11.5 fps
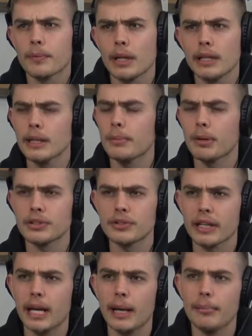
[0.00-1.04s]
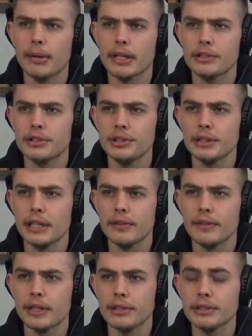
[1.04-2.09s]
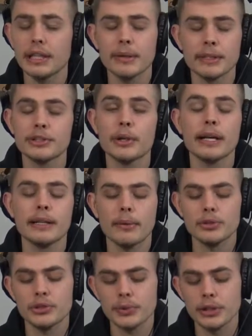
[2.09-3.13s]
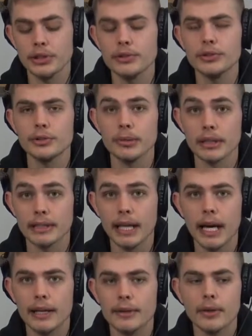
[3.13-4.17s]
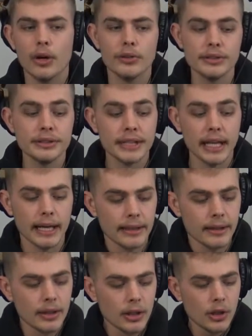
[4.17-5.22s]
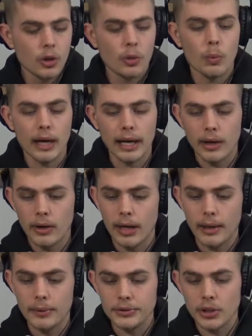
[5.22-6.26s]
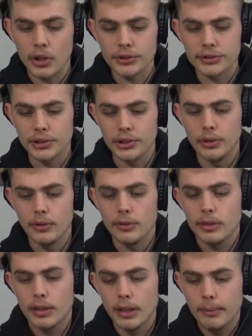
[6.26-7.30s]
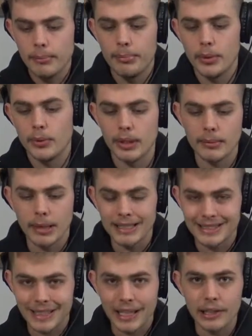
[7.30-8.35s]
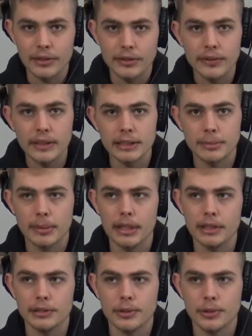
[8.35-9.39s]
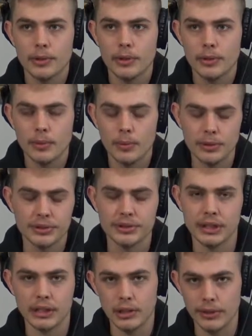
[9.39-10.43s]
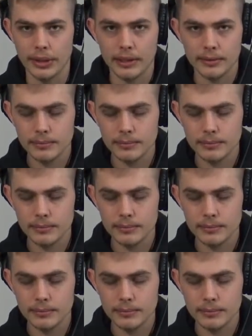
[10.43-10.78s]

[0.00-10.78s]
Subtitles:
did a bunch of like epic cheat day videos. Anyway, so I was doing YouTube like that on the side while I was also building my Silence Fitness page, which is the clothing